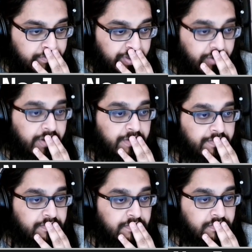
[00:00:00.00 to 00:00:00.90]
Period.
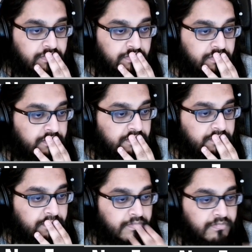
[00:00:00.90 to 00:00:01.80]
Oh,
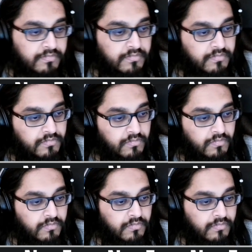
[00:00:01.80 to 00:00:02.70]

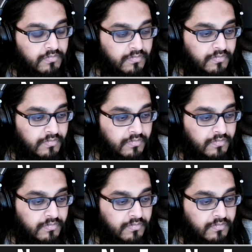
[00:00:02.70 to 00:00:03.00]
okay.